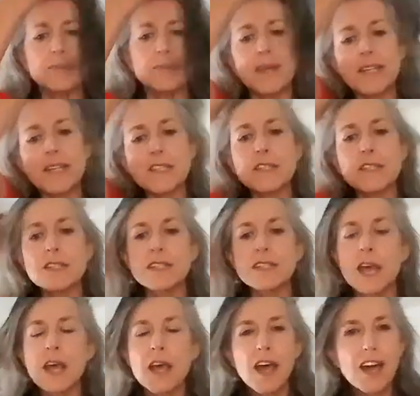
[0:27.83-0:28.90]
medicines
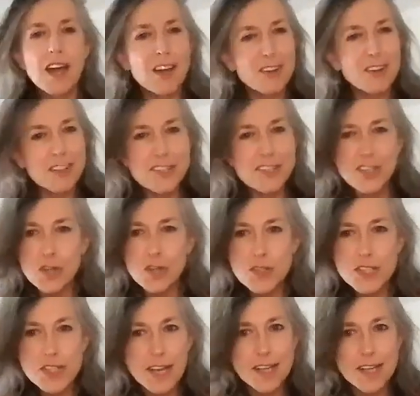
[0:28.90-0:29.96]
are
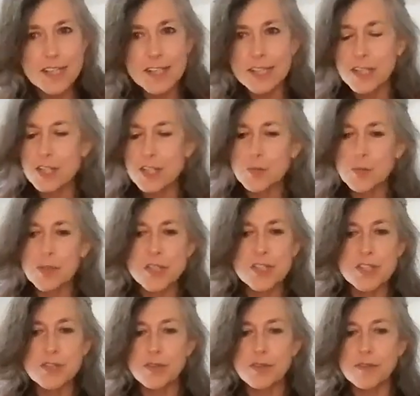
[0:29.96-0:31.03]
associated with
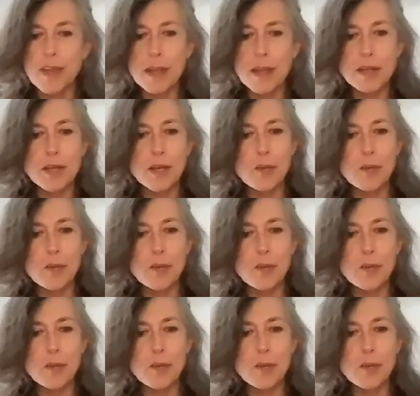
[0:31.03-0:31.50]
just sort of like,